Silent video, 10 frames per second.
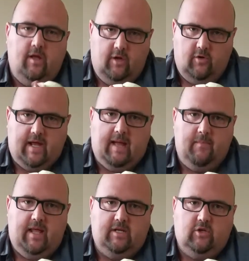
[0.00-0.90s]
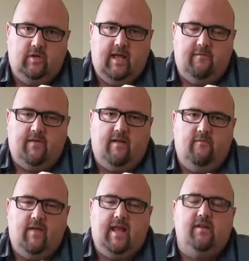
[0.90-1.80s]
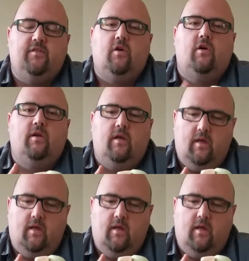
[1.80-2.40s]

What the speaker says: your diabetics you can't find veins on.